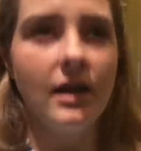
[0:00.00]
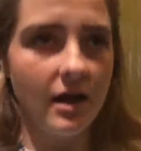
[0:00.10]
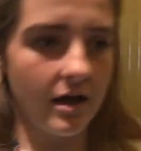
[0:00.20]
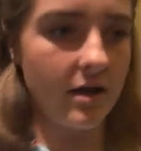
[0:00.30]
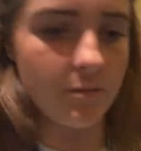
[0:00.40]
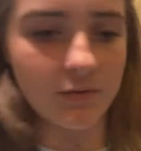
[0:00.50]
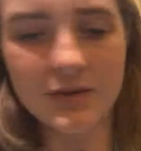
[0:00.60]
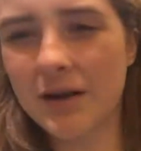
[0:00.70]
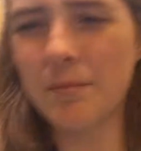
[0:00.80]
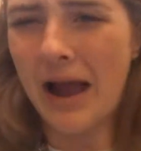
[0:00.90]
Um, it was
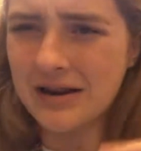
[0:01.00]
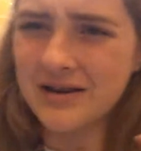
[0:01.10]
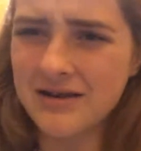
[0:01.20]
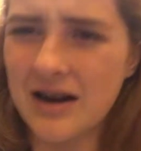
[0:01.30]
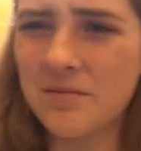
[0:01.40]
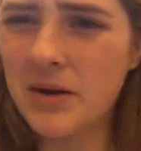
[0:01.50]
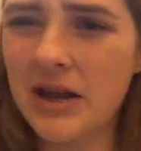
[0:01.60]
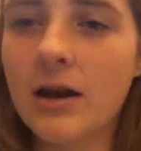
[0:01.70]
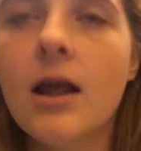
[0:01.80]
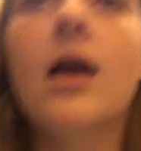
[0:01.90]
like a magnet kind of
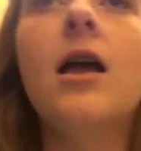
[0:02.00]
pin.